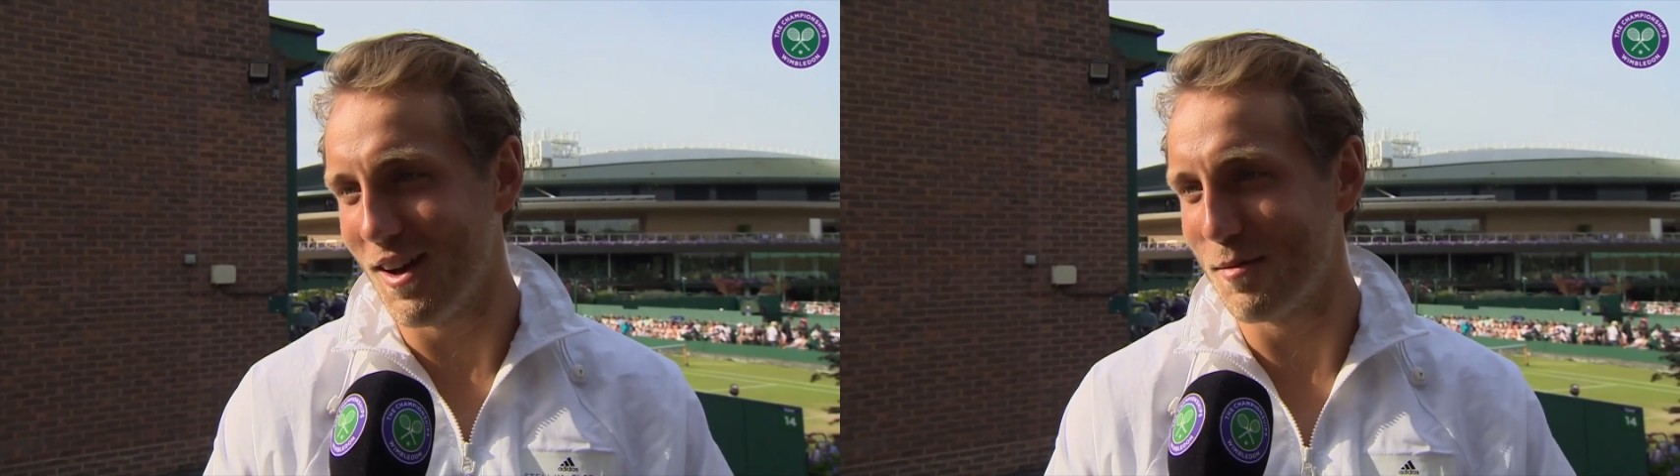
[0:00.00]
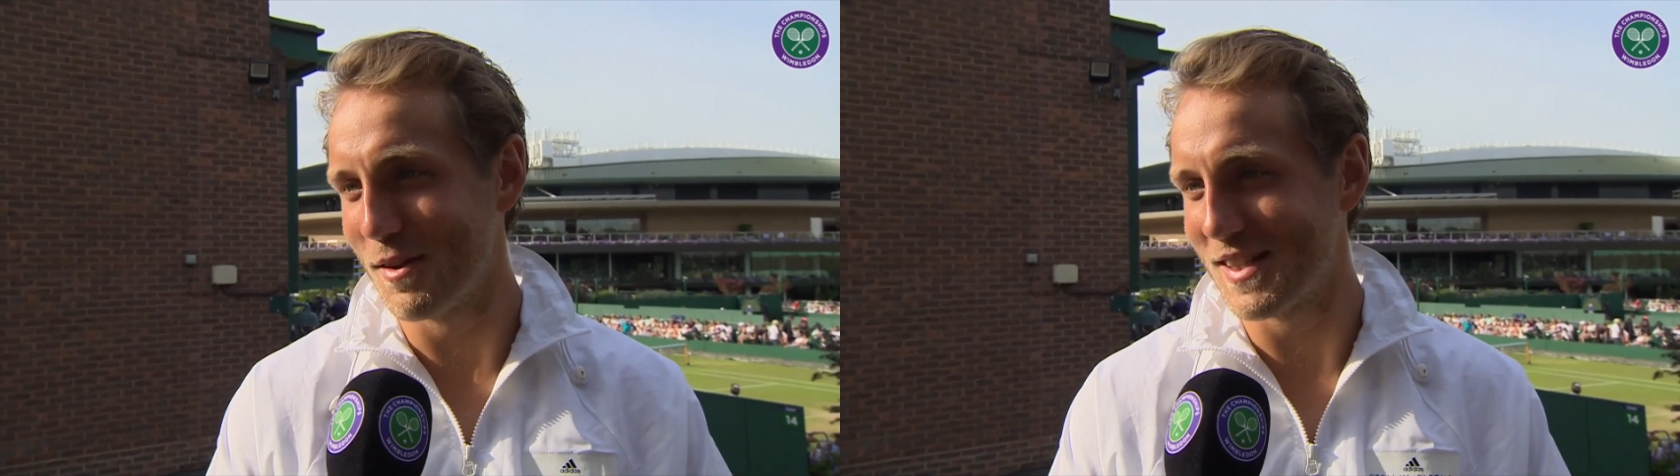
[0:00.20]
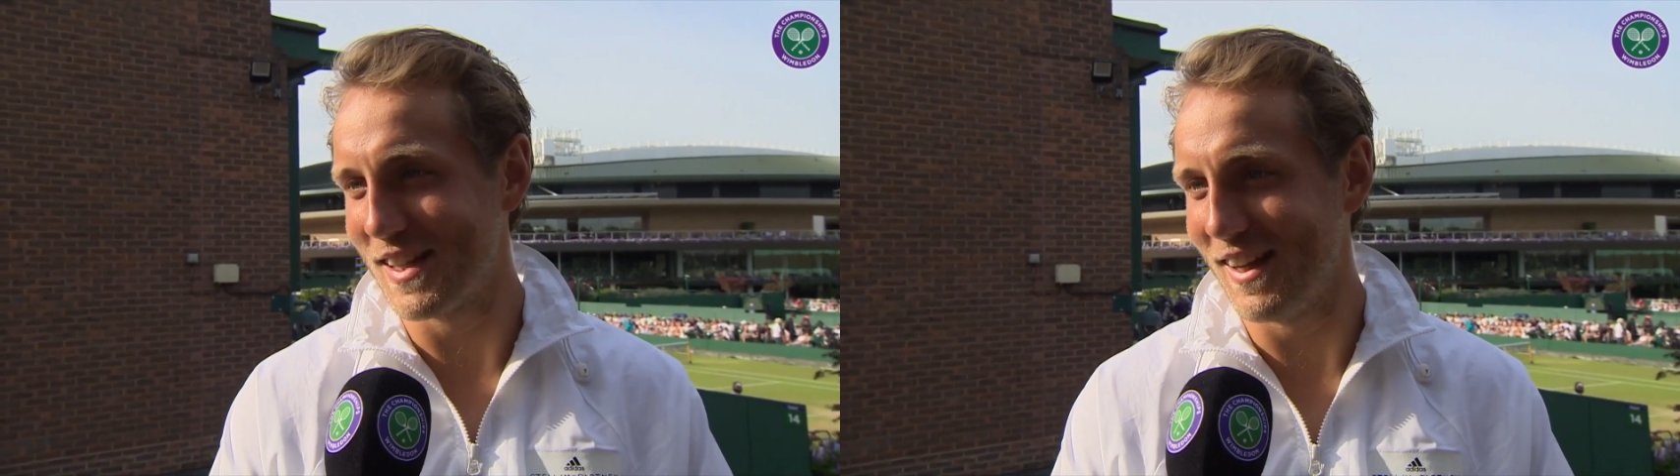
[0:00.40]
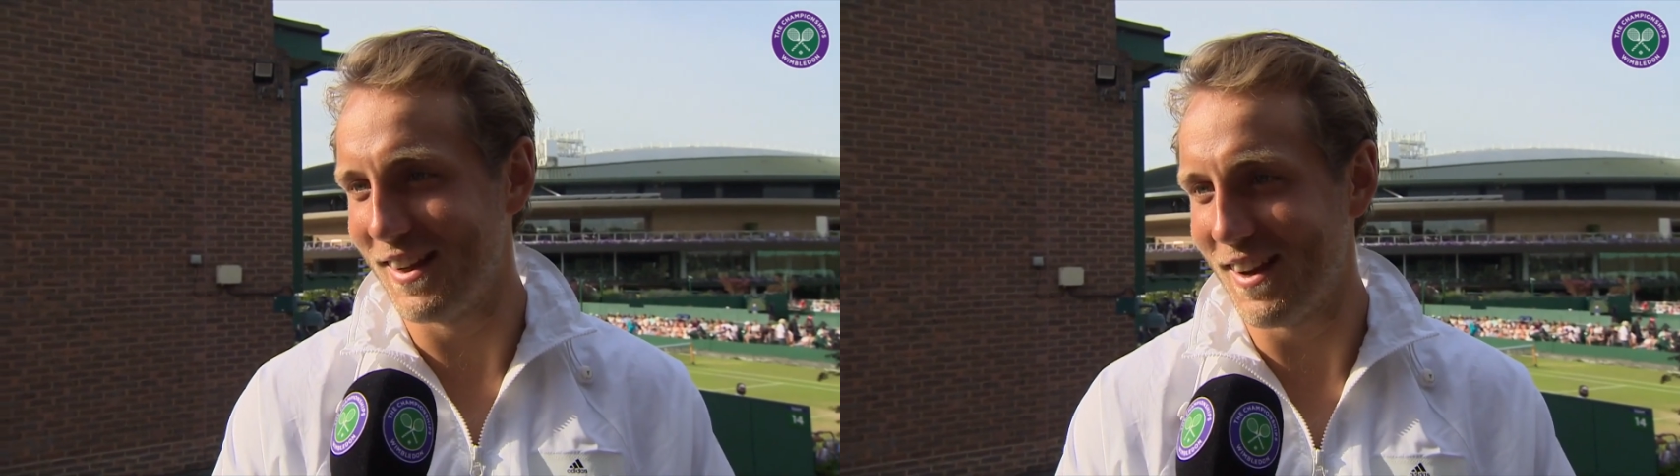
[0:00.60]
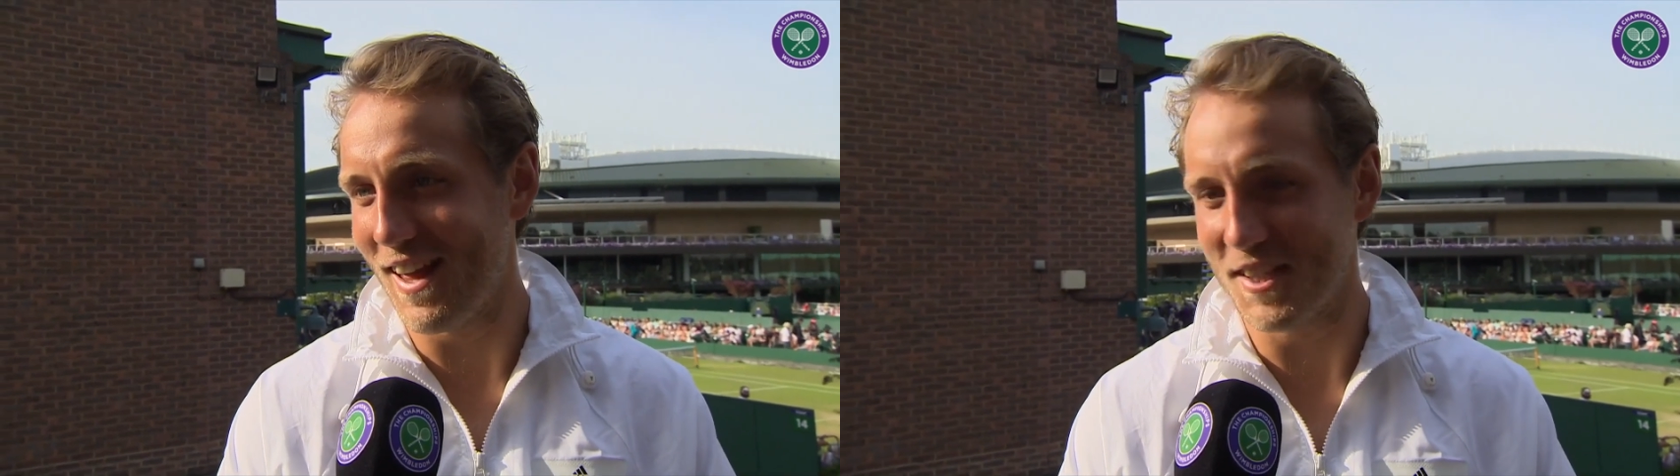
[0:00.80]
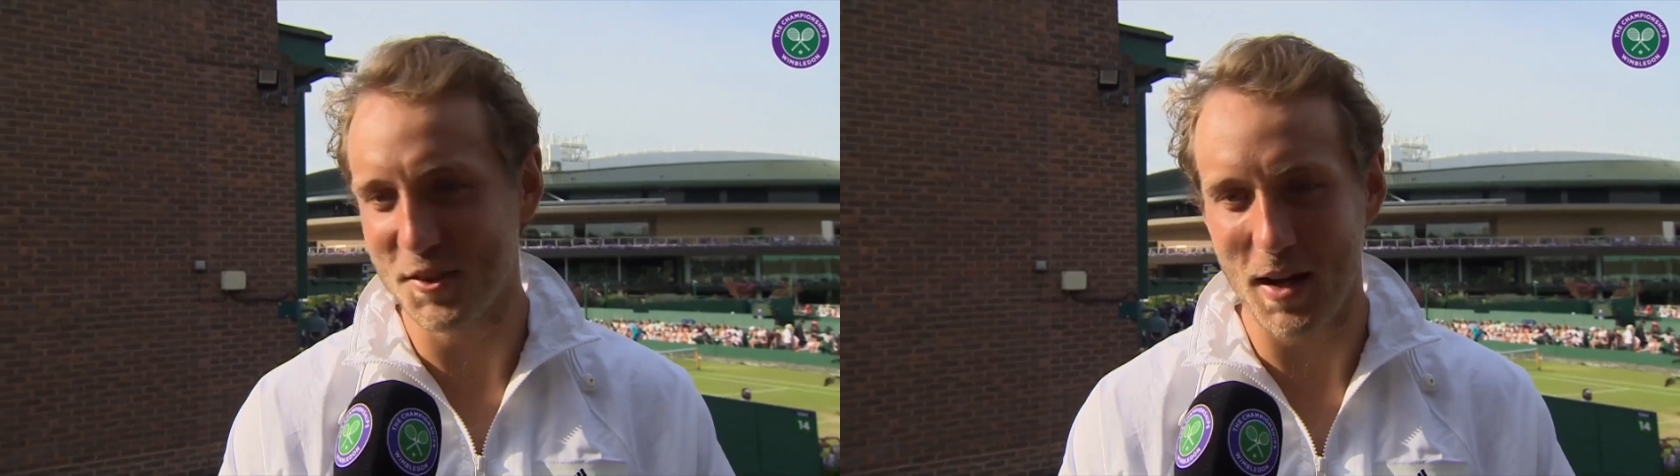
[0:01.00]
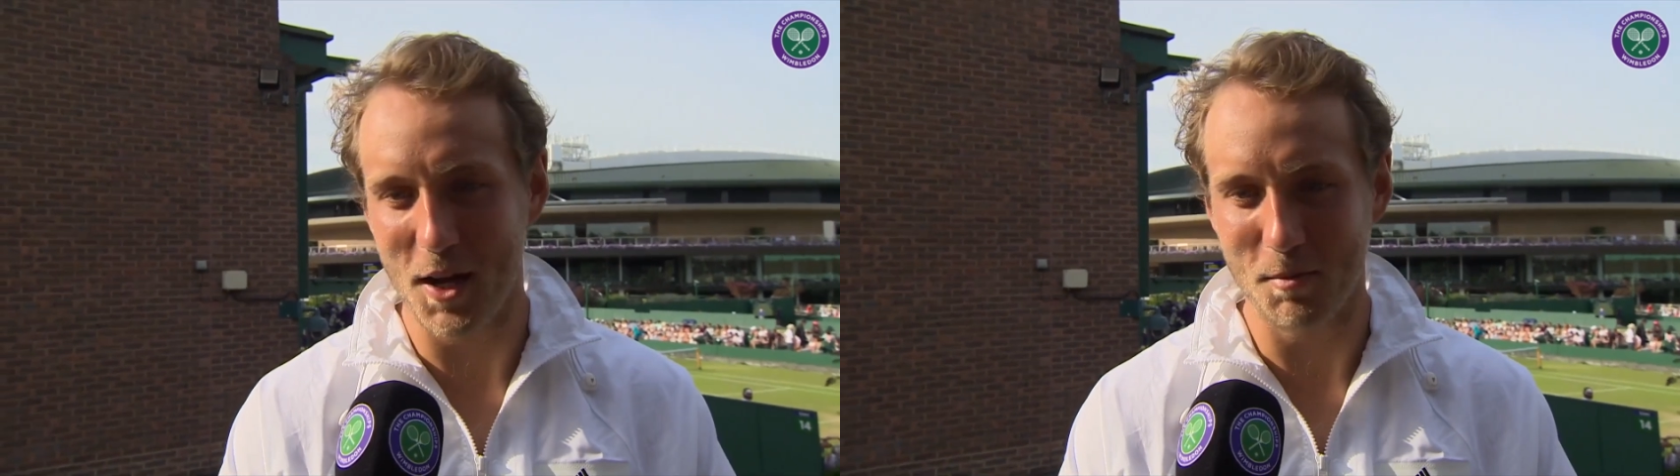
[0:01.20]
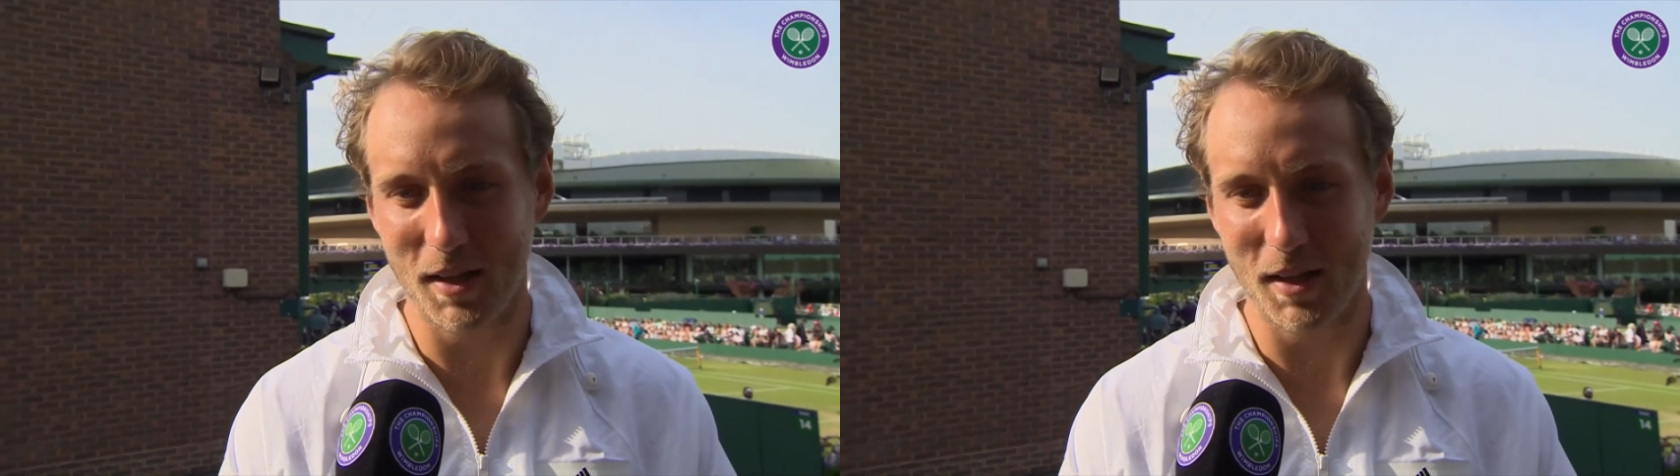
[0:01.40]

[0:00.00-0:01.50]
obviously, in the next round,